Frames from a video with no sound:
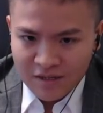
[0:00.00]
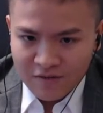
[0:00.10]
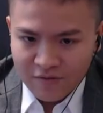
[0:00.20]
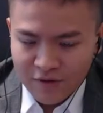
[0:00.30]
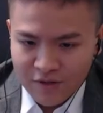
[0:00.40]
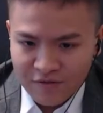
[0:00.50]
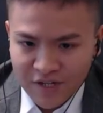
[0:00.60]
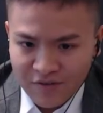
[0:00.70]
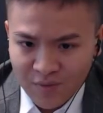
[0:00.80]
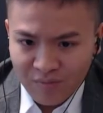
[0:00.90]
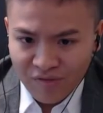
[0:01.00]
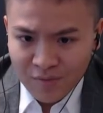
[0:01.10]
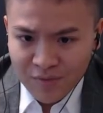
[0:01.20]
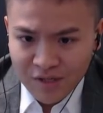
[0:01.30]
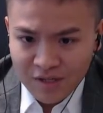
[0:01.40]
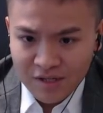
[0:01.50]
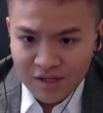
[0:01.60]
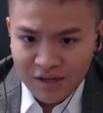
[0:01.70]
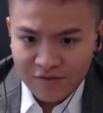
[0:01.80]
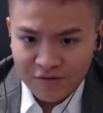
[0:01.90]
For the rest of the prompt,
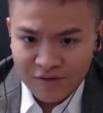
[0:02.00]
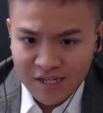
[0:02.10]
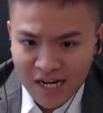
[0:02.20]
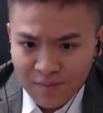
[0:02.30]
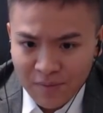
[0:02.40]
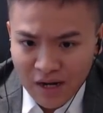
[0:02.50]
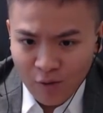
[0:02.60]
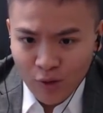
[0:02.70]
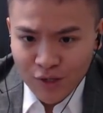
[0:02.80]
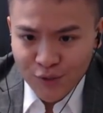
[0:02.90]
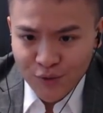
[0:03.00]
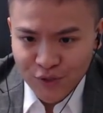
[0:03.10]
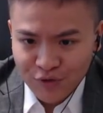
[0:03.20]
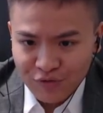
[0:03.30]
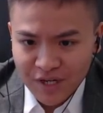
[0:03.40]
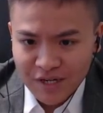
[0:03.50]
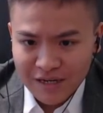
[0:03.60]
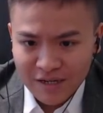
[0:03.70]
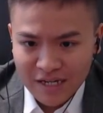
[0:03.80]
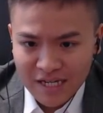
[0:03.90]
you have to type, I want you to create
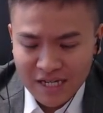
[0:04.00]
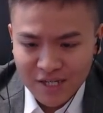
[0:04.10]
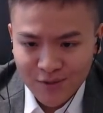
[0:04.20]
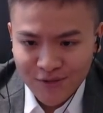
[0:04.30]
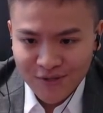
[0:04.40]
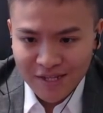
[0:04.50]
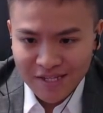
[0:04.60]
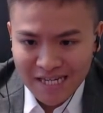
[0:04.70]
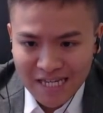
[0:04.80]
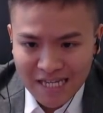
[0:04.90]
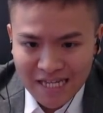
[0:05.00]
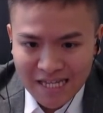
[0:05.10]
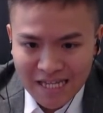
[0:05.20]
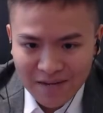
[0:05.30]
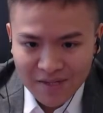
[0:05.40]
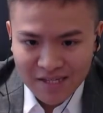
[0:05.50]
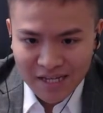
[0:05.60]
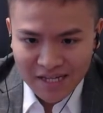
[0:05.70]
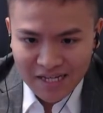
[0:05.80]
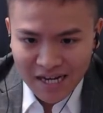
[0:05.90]
a social studies in-depth
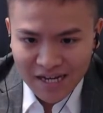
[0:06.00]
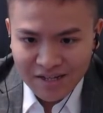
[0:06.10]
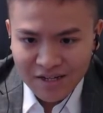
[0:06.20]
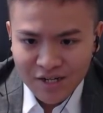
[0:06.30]
study guide